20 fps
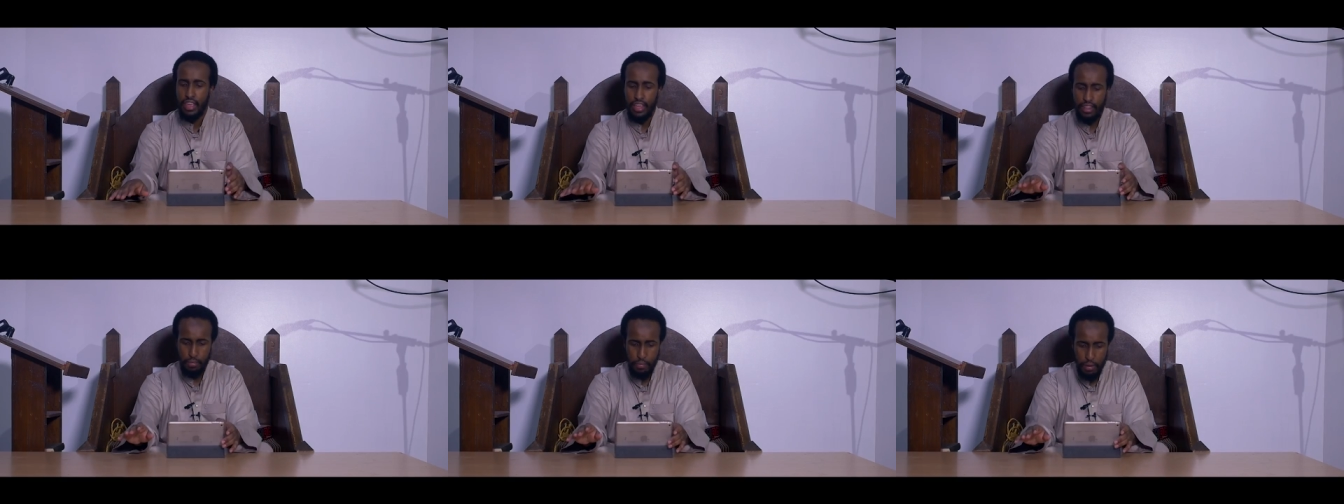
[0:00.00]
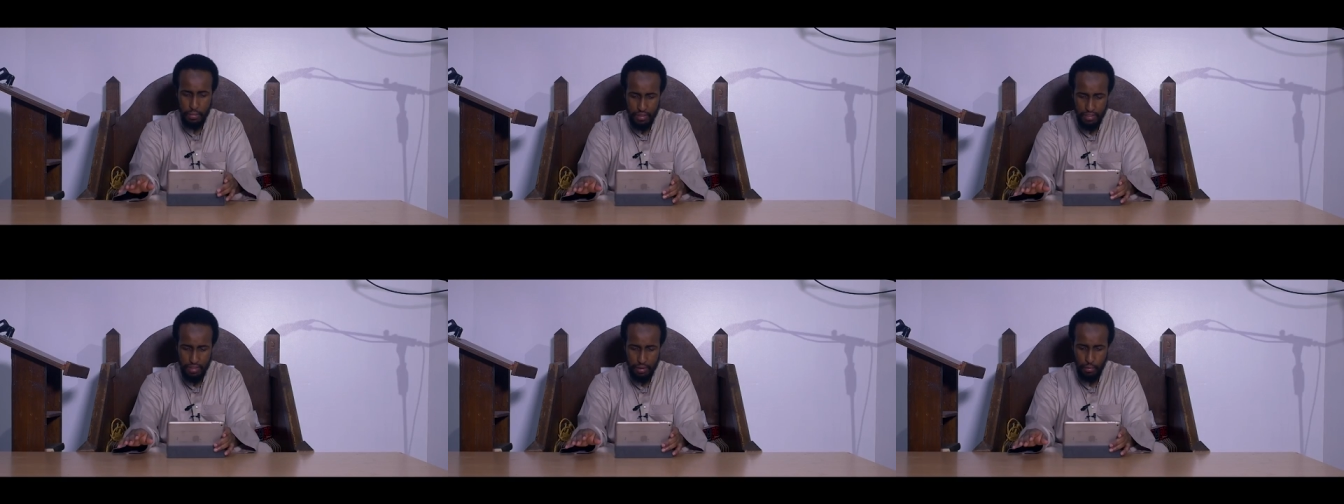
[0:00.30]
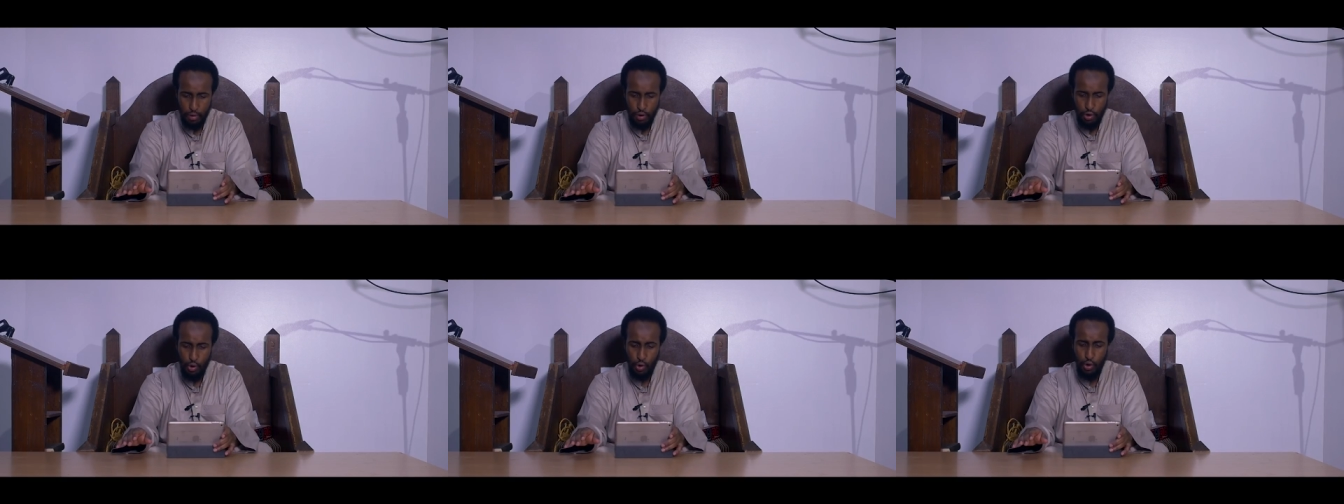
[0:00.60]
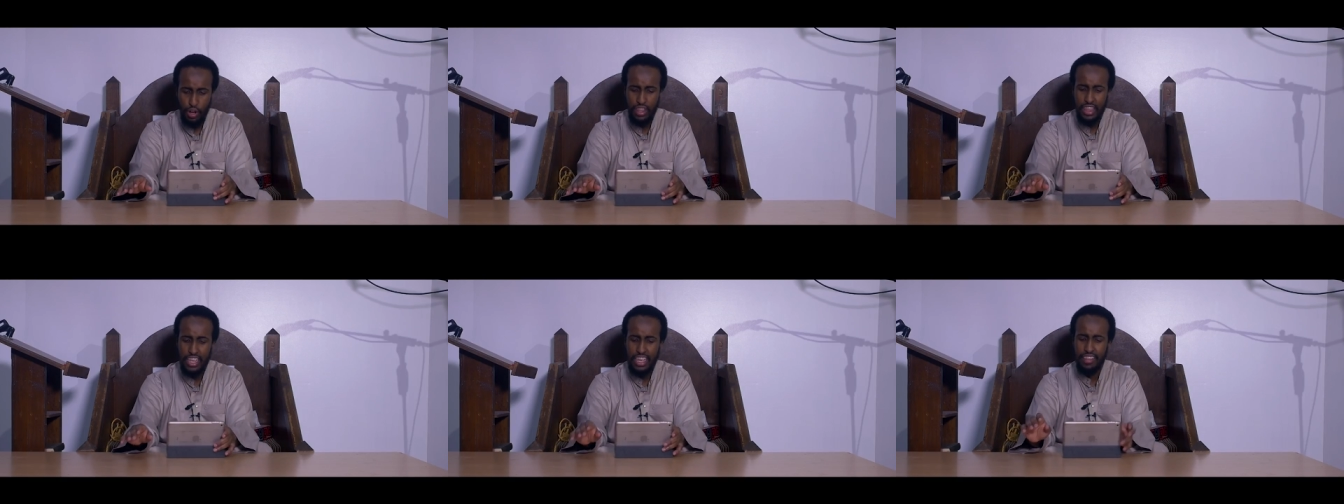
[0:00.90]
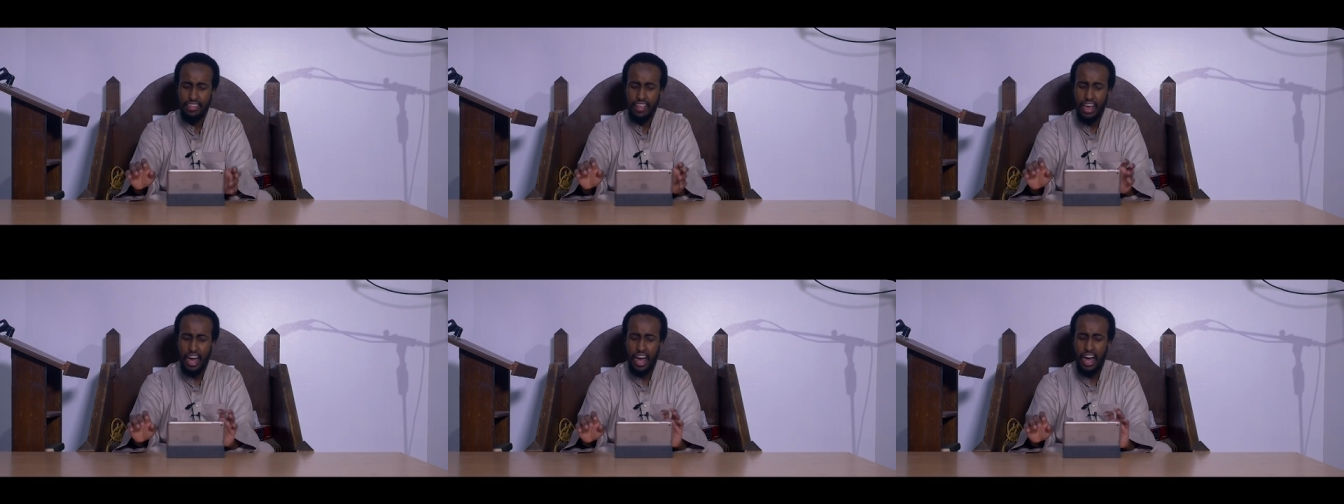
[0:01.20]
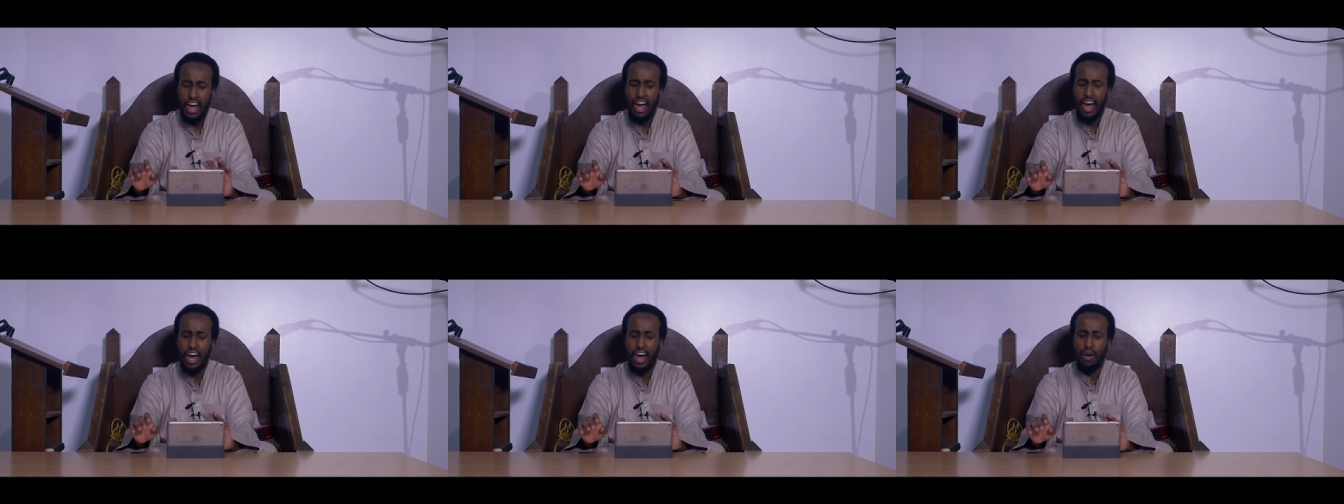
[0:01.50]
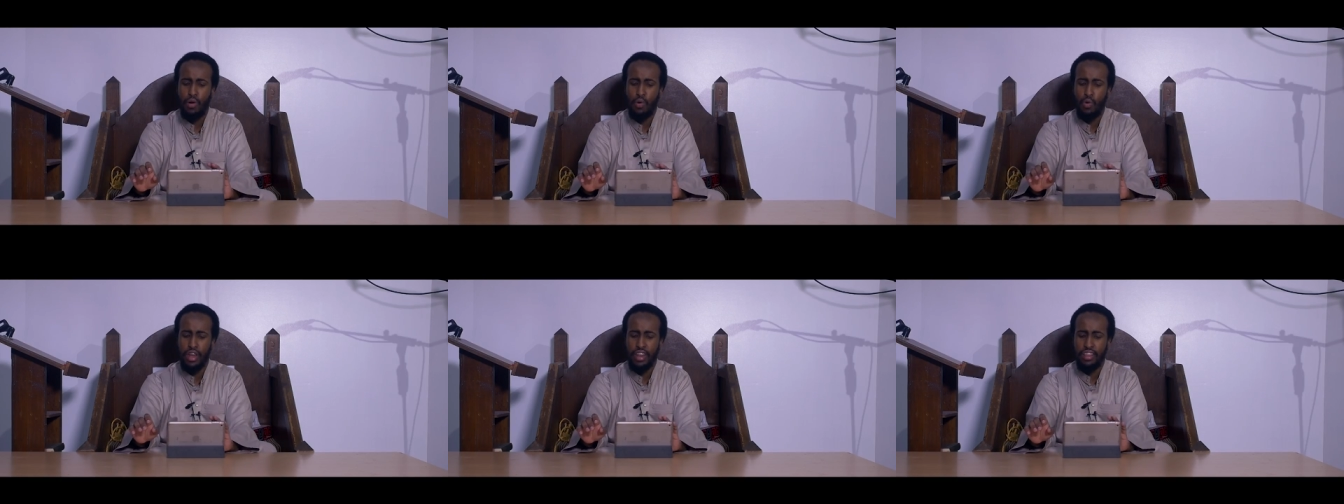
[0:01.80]
It's permissible. All of these
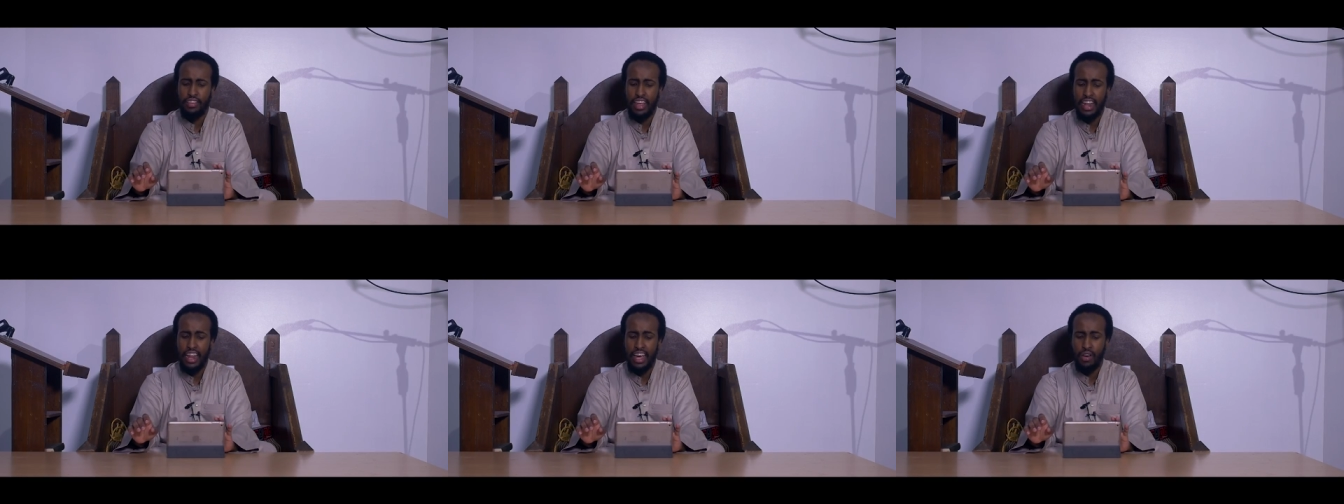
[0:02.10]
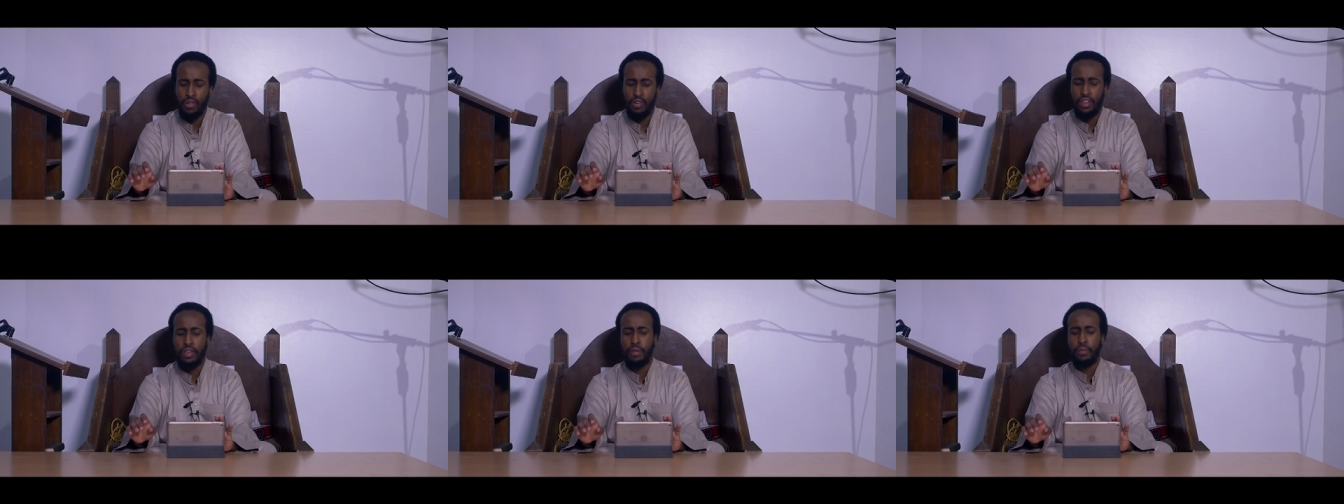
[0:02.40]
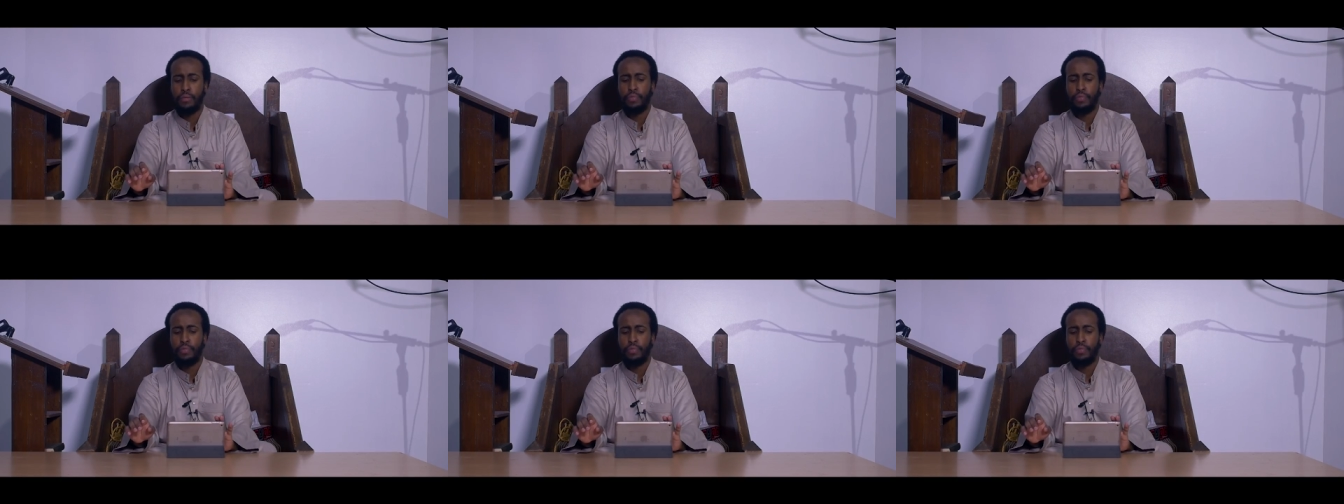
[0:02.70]
are what is allowed.